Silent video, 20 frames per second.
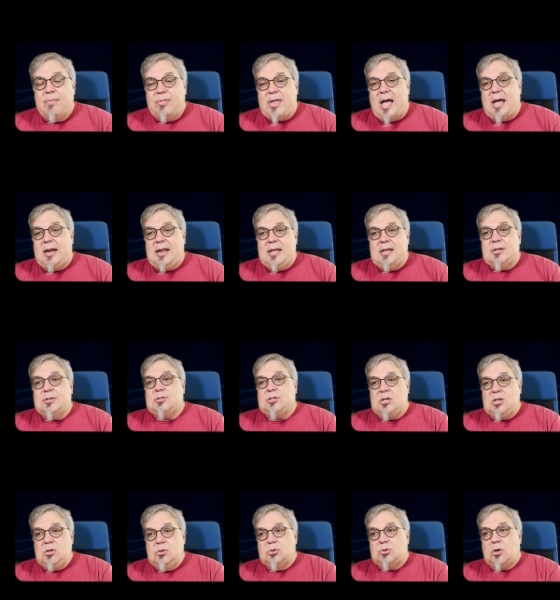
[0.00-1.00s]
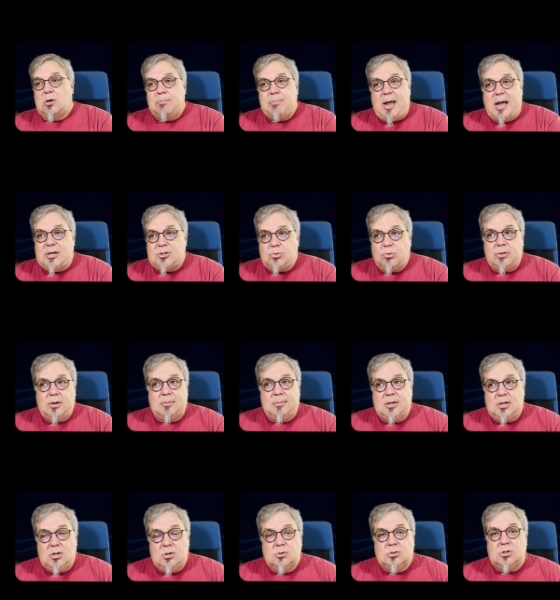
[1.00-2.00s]
That is the user and password that I'm
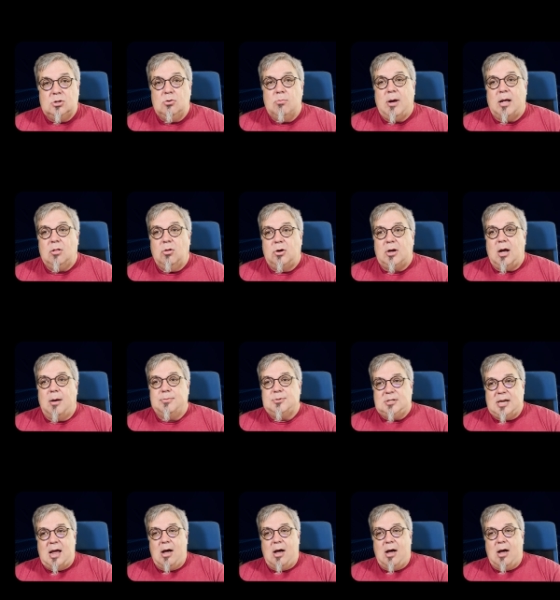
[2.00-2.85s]
going to use to do my lookups.